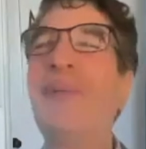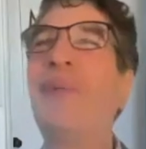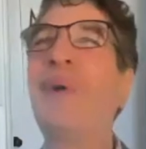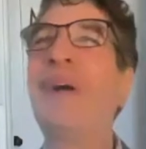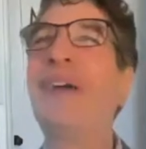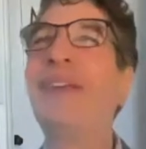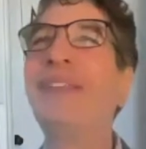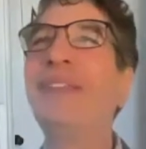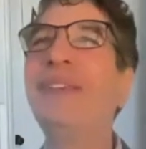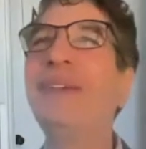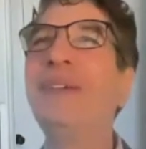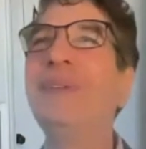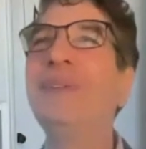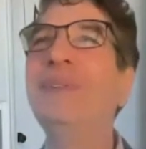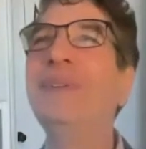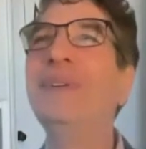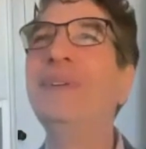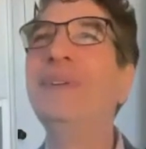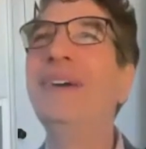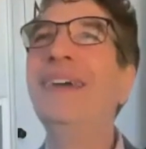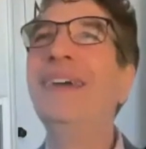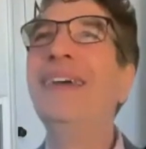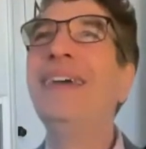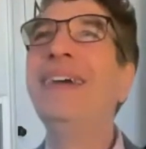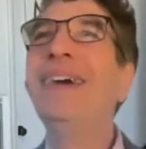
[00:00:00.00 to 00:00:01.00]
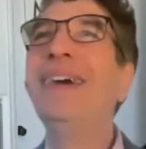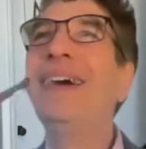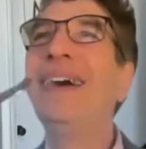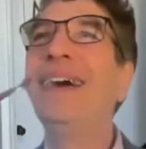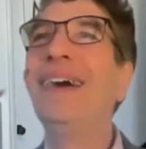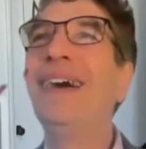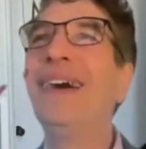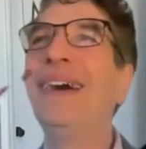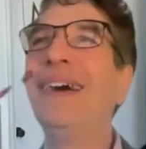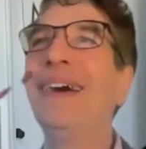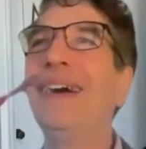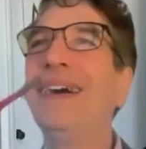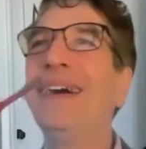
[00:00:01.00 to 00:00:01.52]
when you
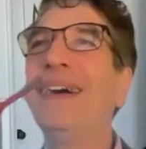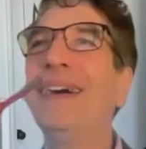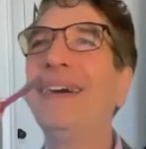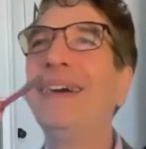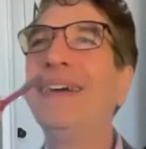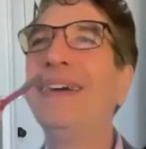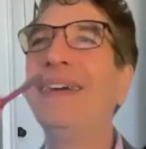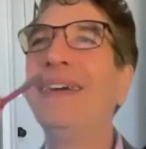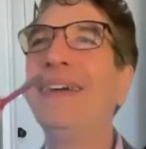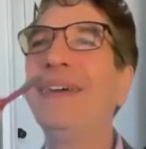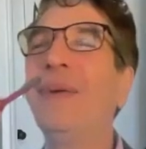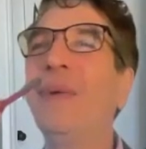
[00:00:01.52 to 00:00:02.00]
uh,